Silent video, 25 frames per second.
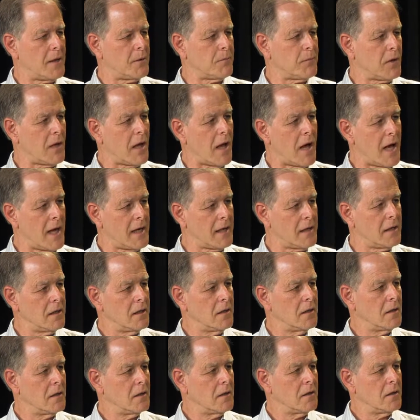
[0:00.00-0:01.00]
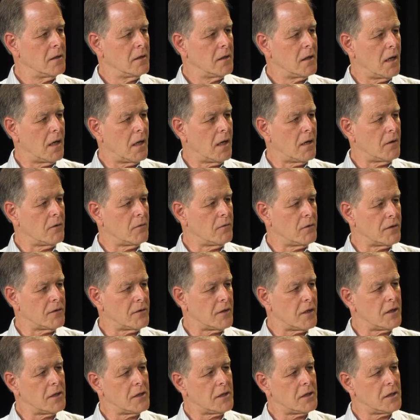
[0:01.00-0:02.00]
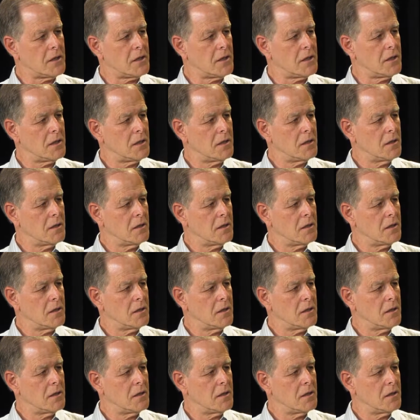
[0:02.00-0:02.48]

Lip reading: apply research?